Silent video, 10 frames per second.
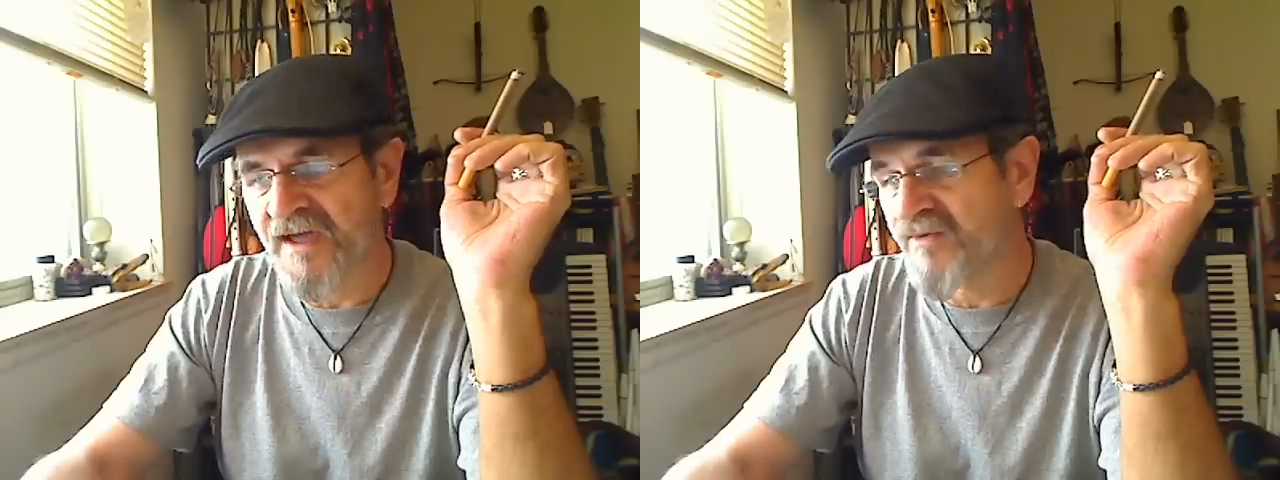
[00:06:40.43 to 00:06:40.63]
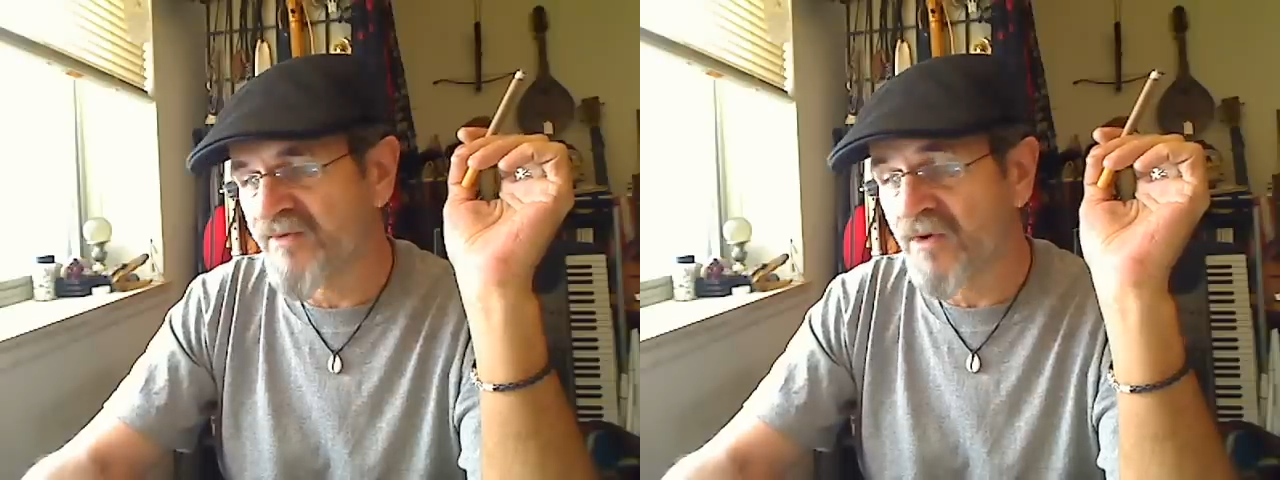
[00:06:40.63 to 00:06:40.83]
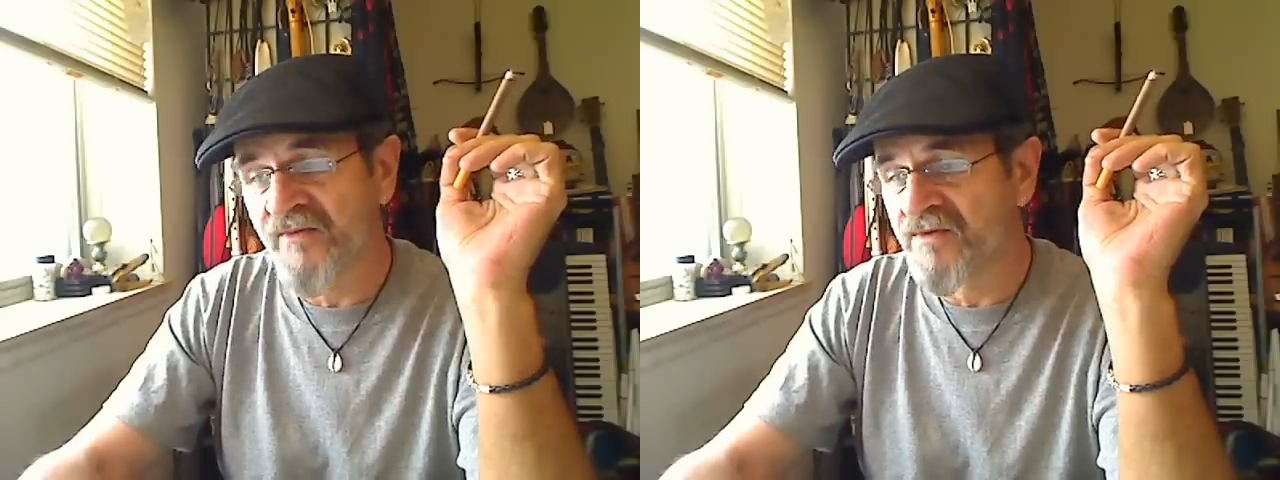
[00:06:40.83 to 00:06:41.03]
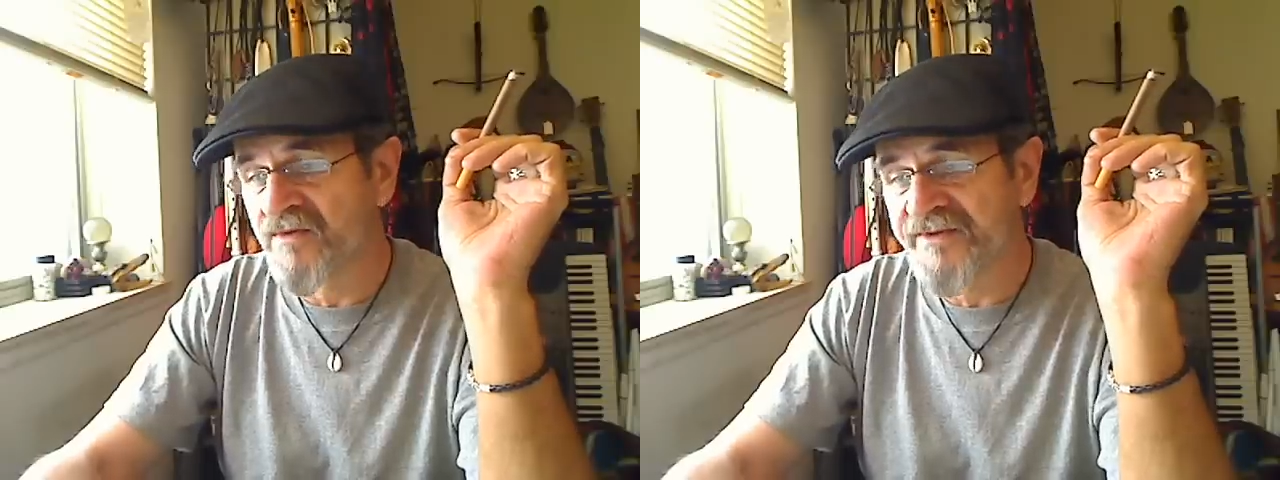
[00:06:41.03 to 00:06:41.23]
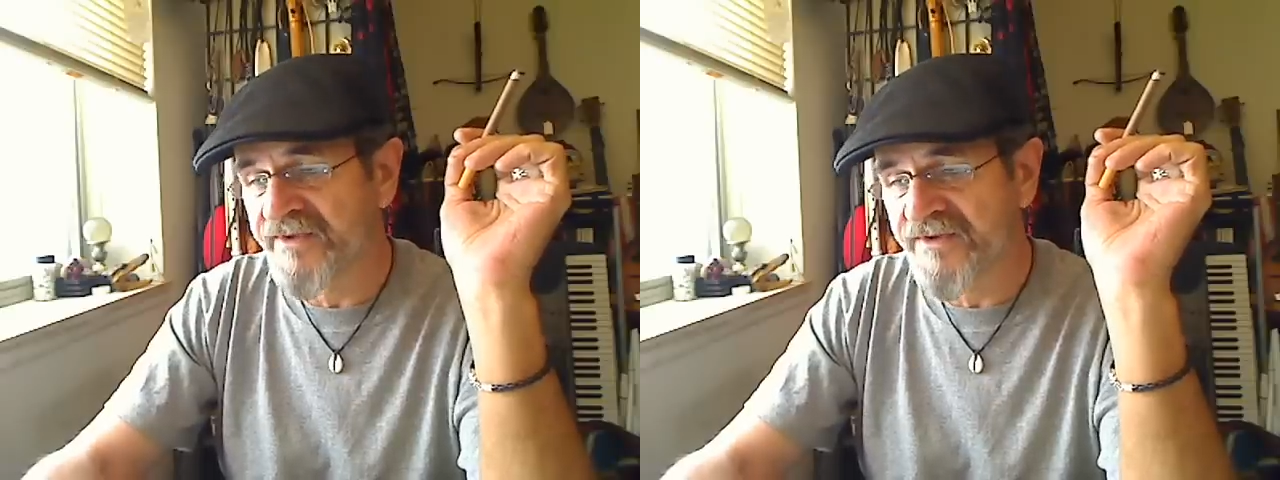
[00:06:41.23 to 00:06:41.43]
I've gone over
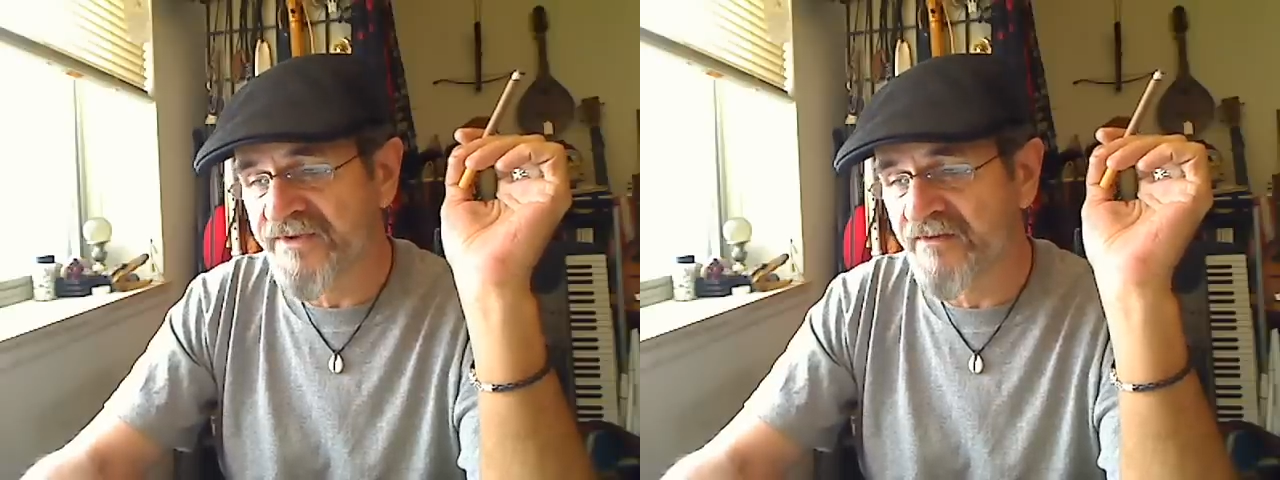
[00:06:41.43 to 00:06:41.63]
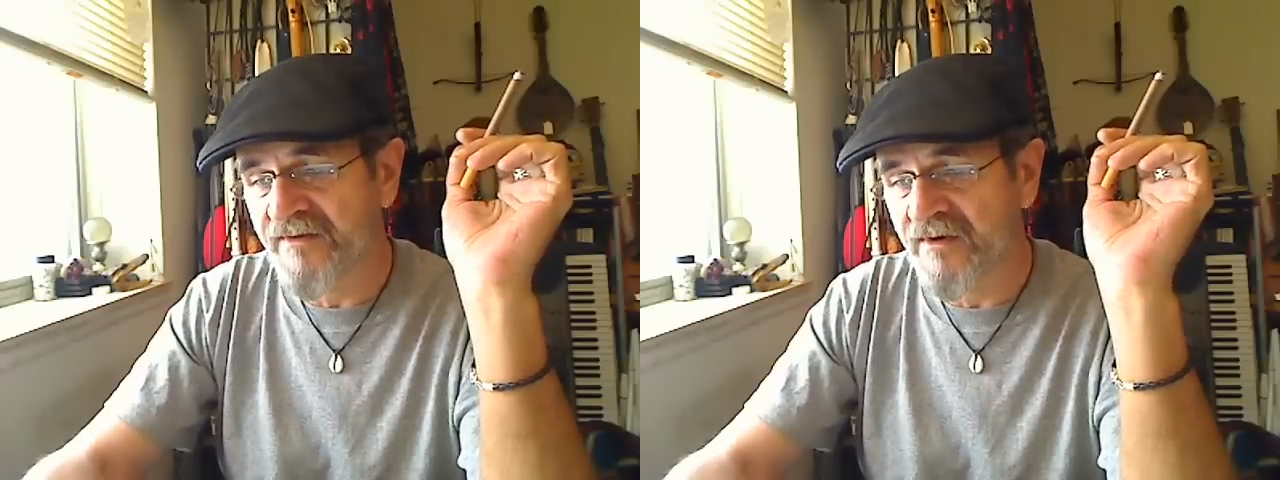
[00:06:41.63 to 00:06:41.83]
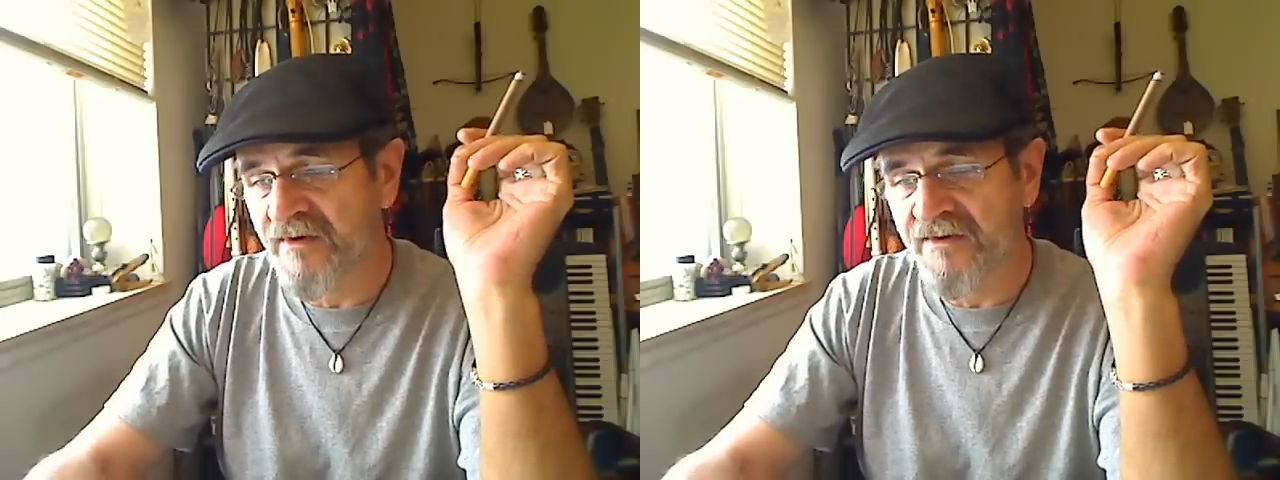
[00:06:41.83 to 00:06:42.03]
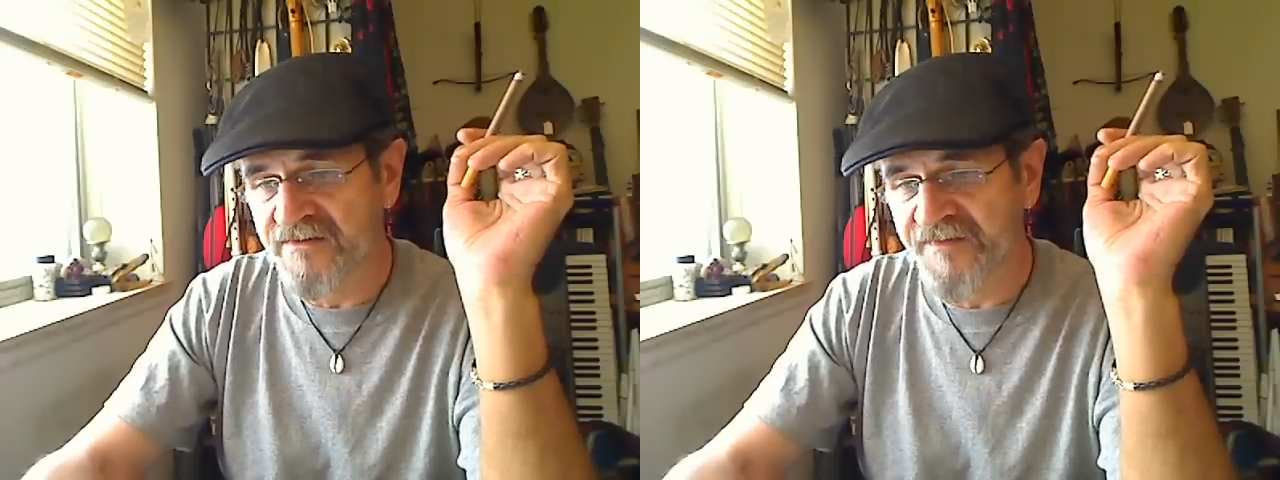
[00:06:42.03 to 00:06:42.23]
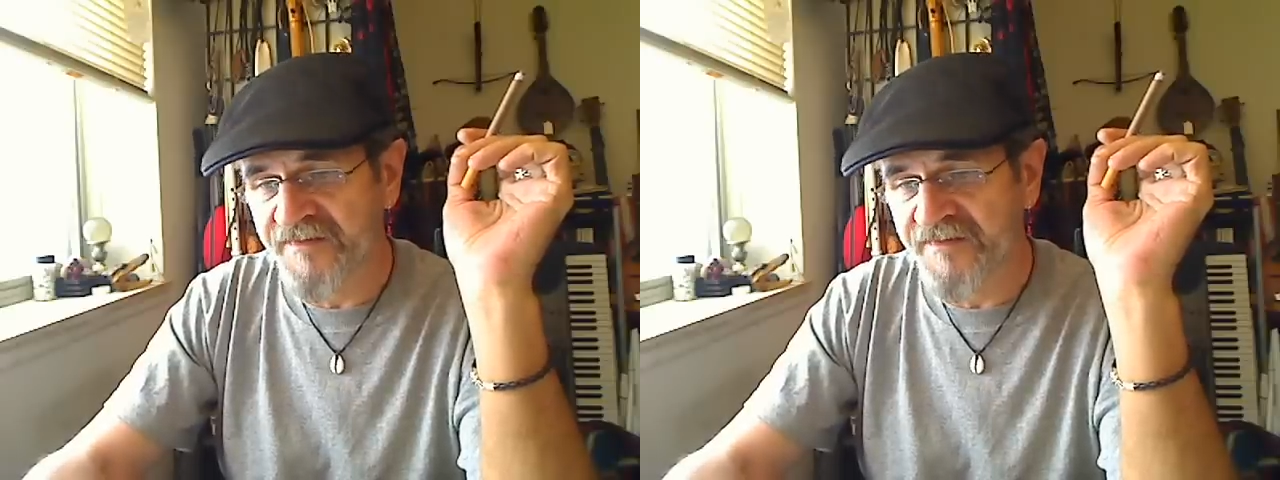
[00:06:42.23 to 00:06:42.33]
and listened to some of our own